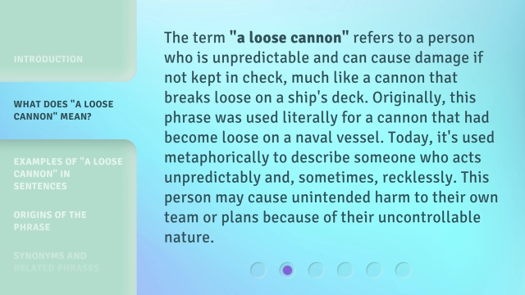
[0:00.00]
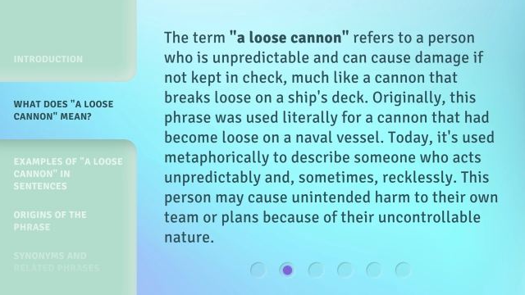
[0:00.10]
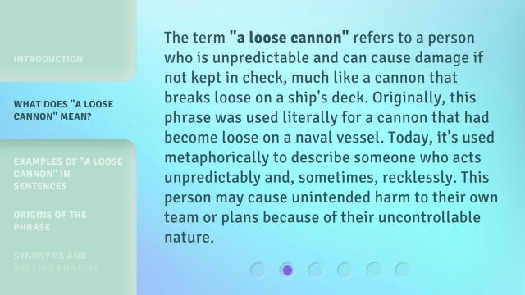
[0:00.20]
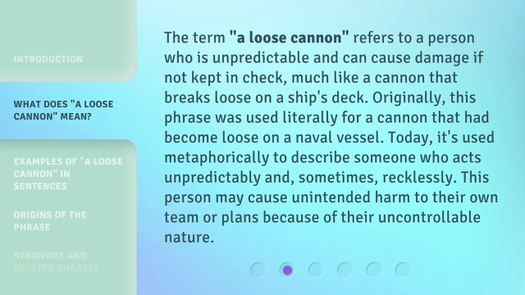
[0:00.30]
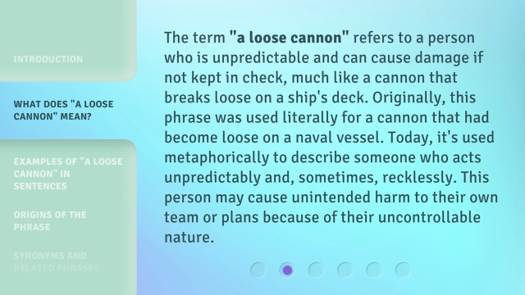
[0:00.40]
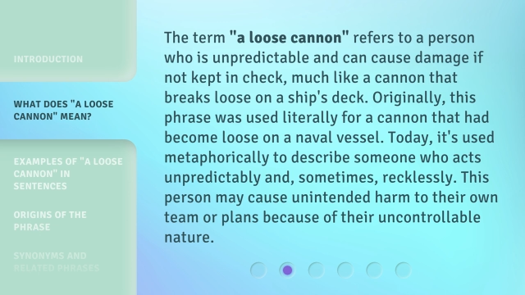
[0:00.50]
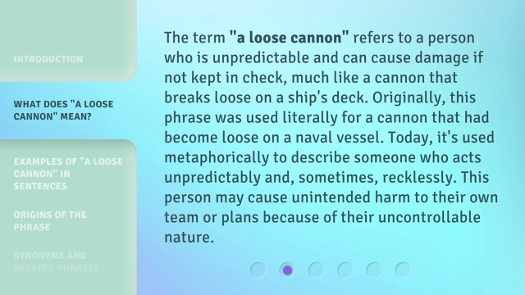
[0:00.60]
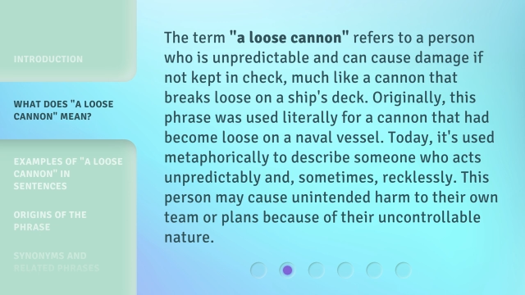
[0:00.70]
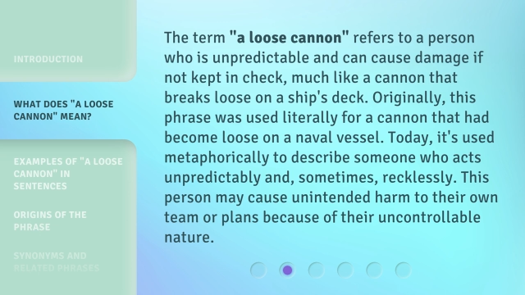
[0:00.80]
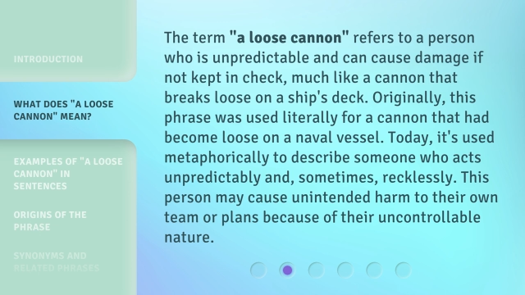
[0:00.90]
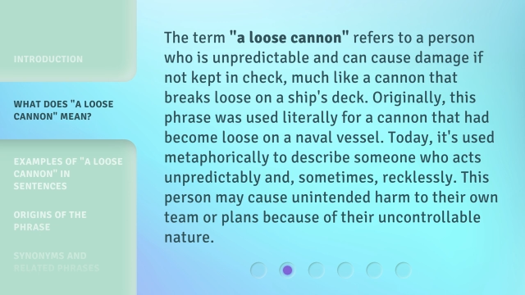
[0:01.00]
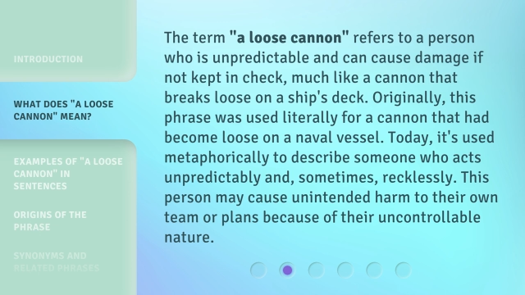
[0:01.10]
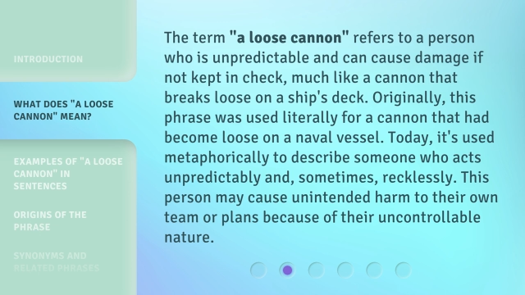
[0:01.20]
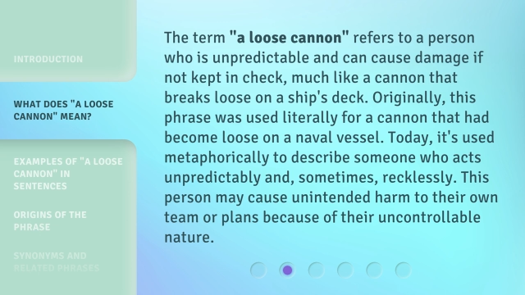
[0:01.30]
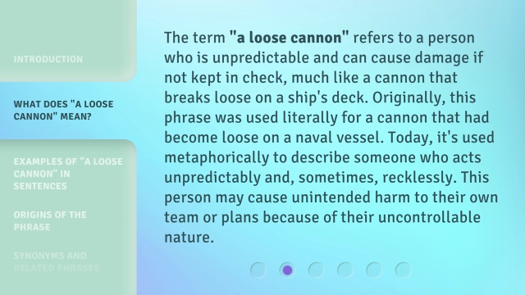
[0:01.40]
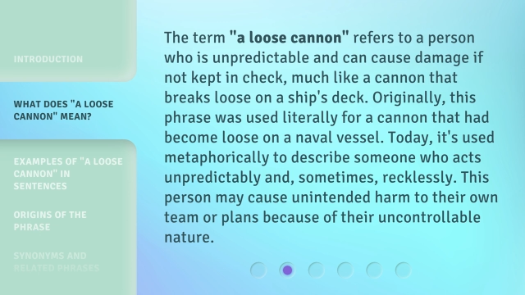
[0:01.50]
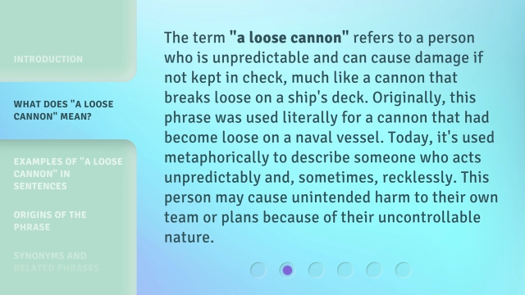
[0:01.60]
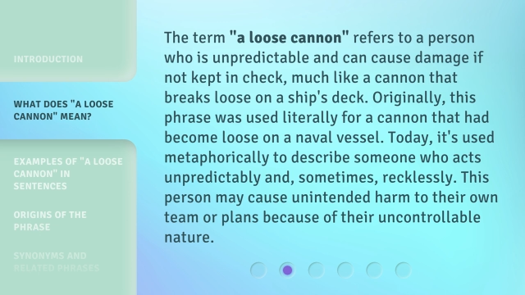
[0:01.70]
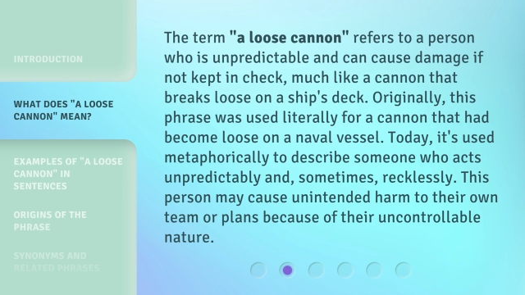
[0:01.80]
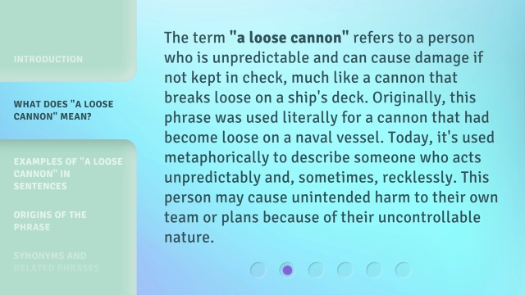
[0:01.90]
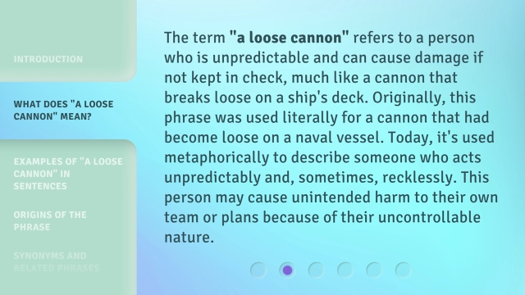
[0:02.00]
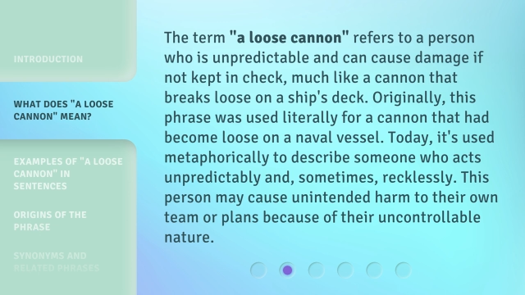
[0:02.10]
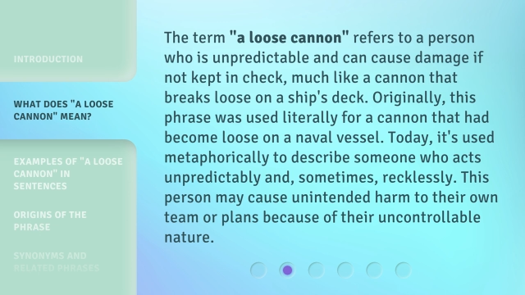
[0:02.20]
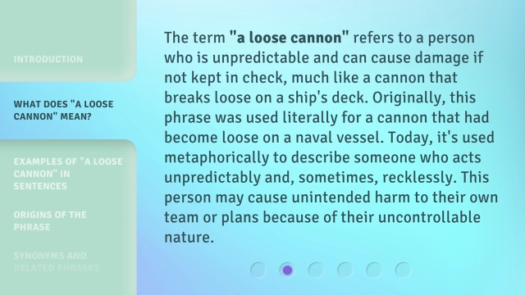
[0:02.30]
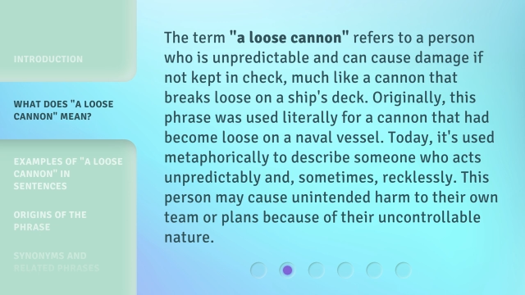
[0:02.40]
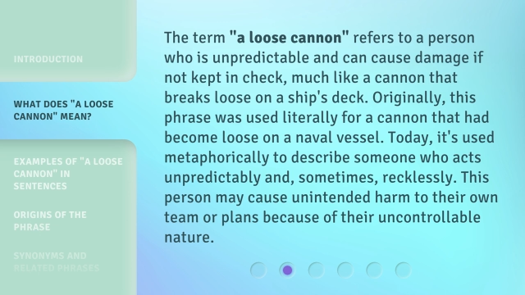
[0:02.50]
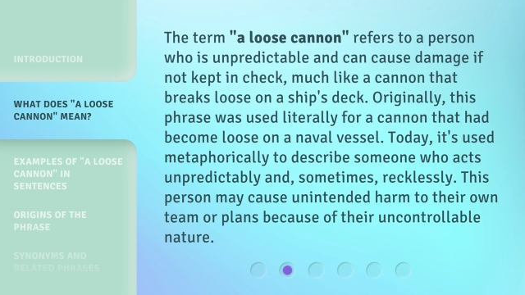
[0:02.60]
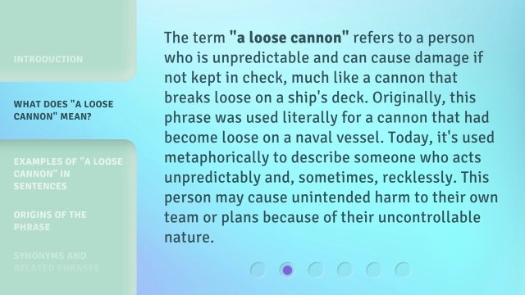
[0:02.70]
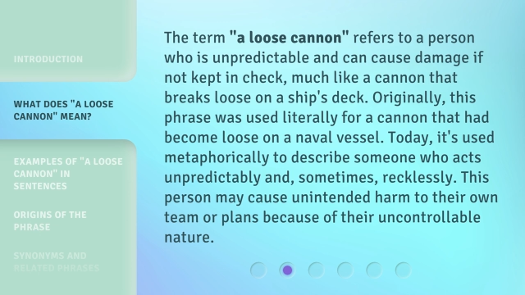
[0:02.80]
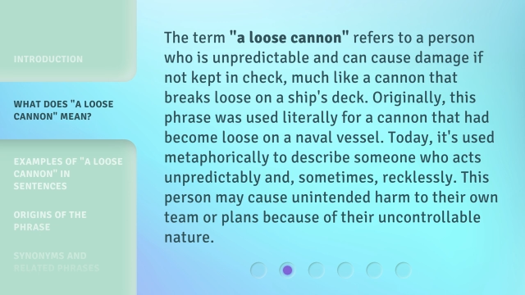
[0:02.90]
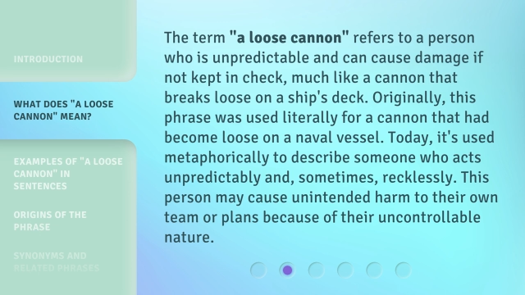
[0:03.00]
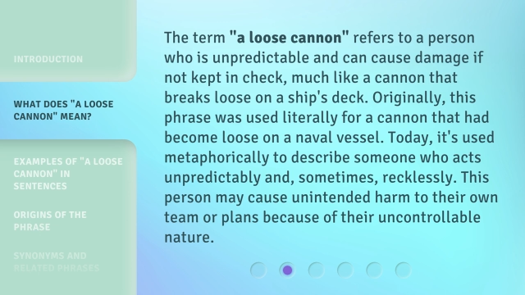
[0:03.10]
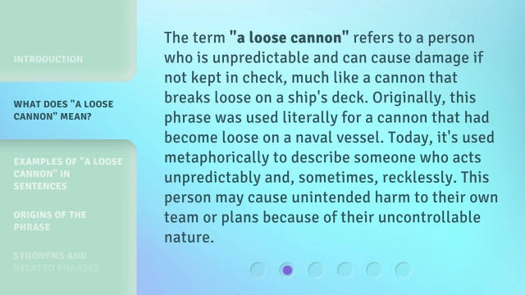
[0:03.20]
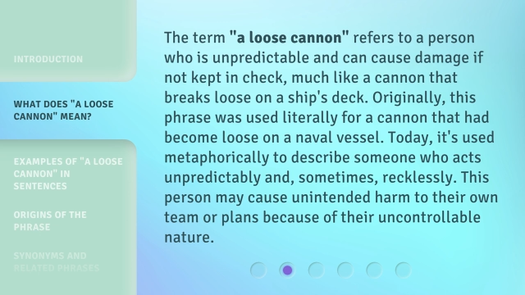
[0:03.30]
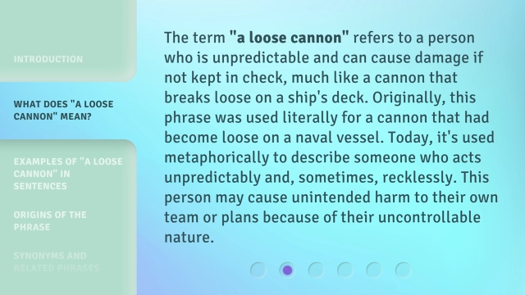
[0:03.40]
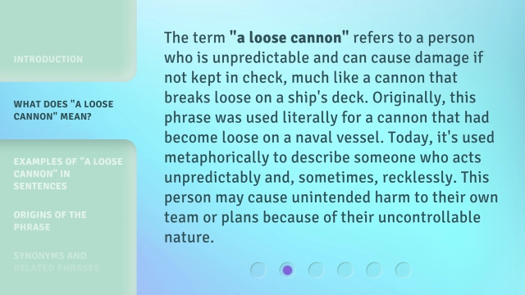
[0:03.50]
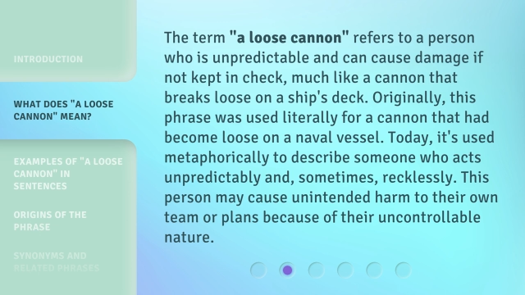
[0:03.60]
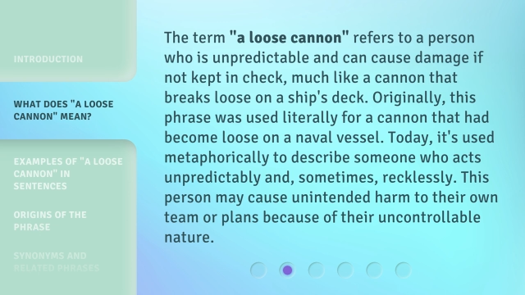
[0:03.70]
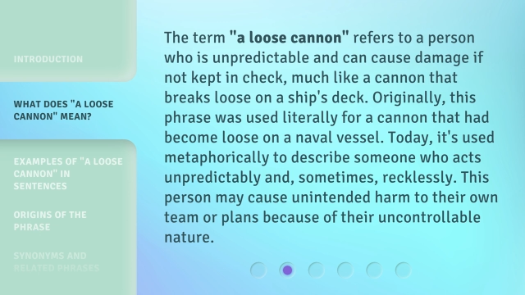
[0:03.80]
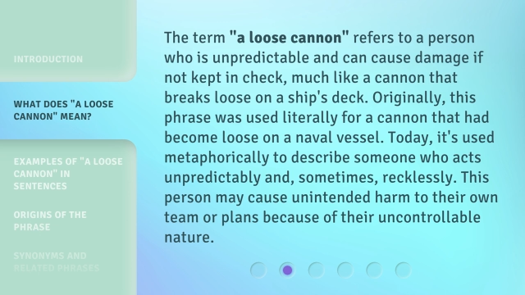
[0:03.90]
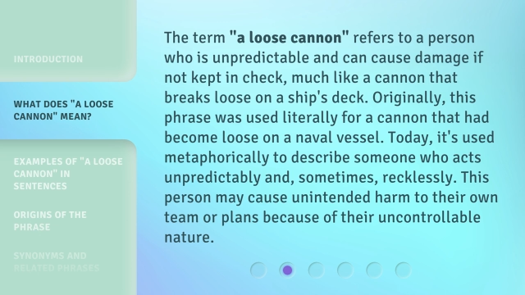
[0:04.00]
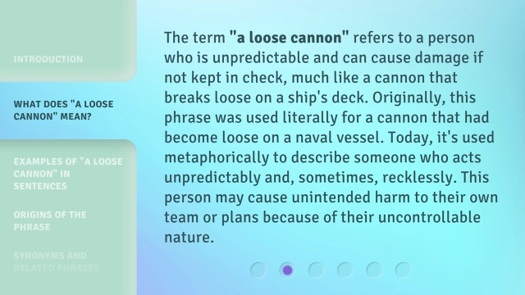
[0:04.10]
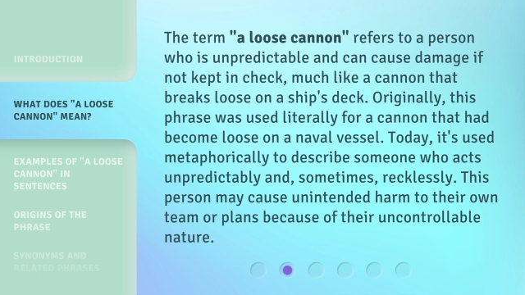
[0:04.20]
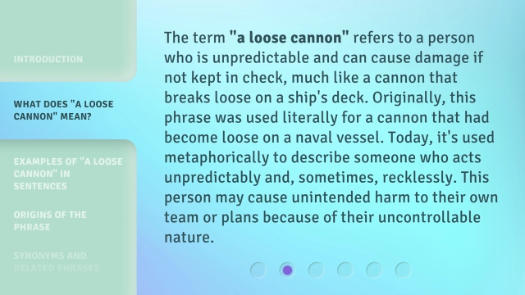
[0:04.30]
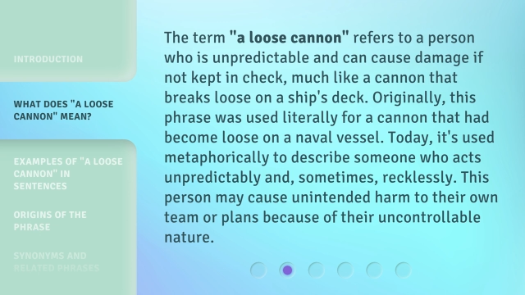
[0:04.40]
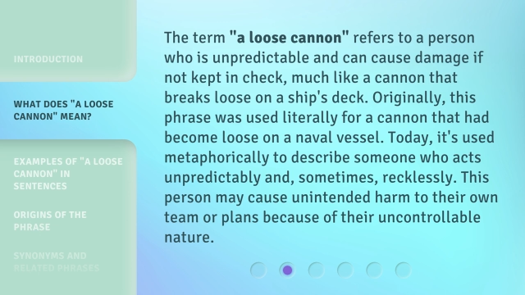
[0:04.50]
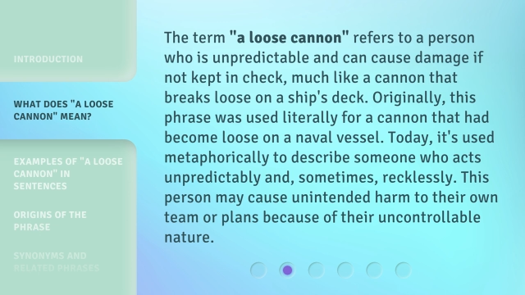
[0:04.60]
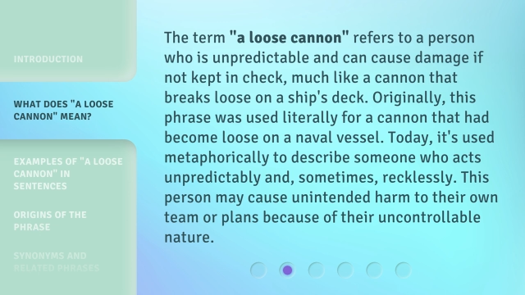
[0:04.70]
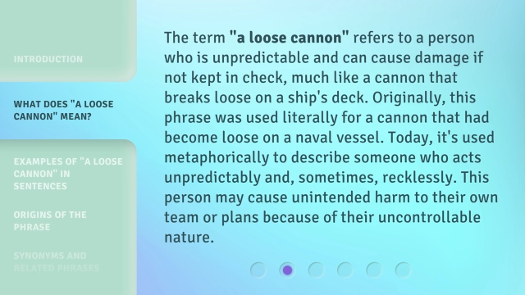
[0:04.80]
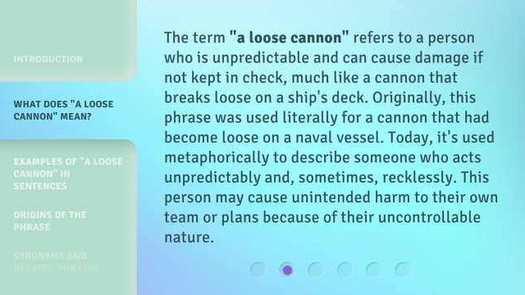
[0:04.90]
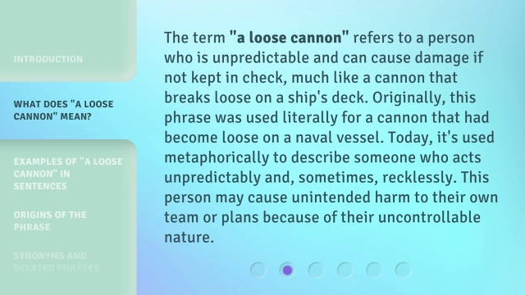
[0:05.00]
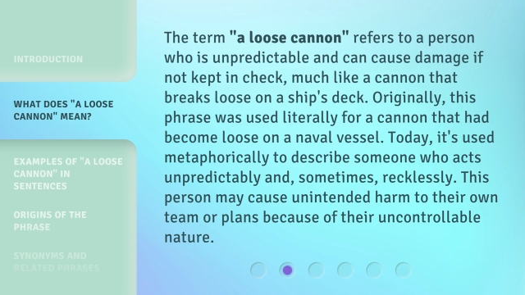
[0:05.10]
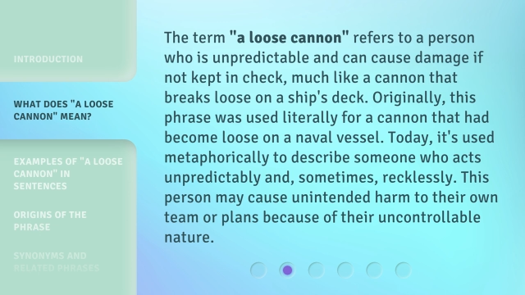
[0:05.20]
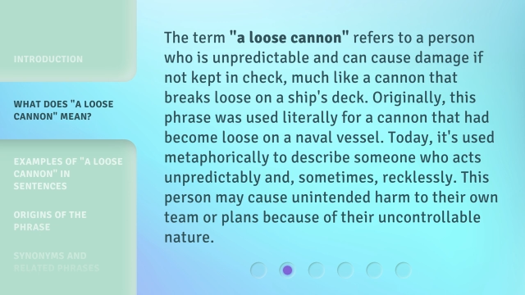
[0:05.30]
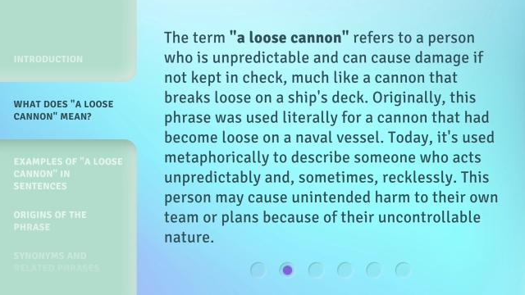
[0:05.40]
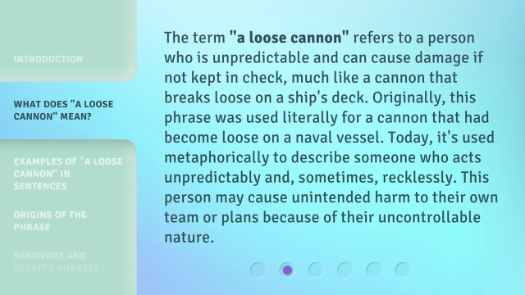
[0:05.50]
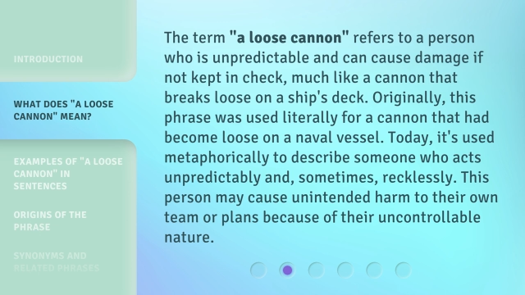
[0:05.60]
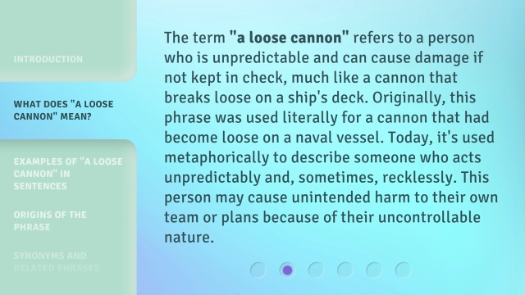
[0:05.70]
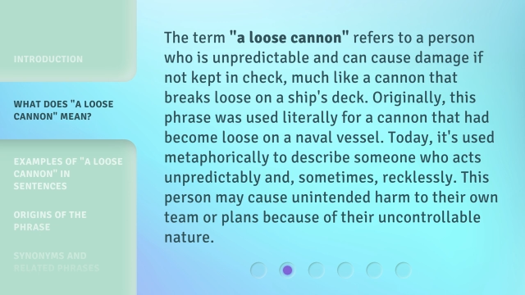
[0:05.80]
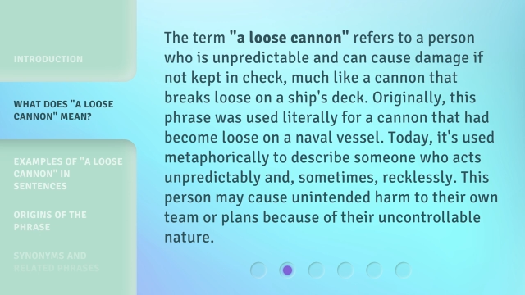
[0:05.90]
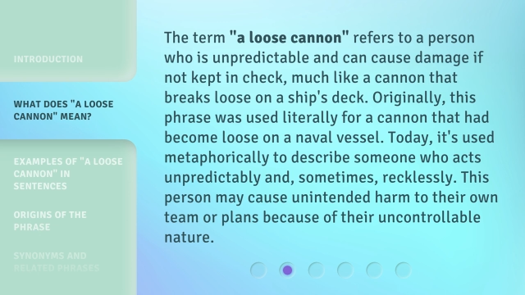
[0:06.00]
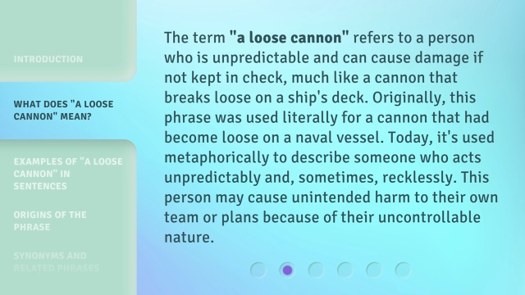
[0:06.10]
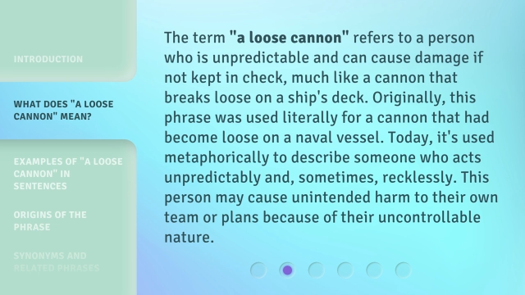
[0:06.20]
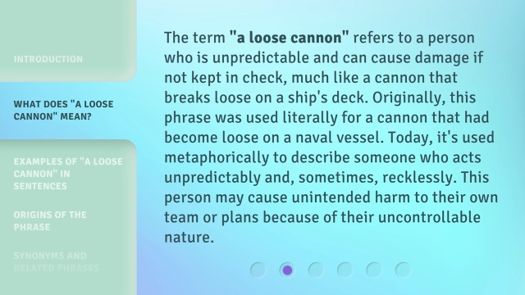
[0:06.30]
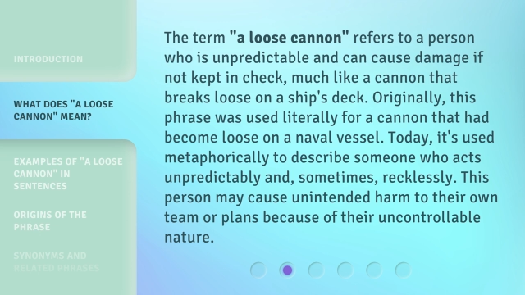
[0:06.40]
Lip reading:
(no speaker visible)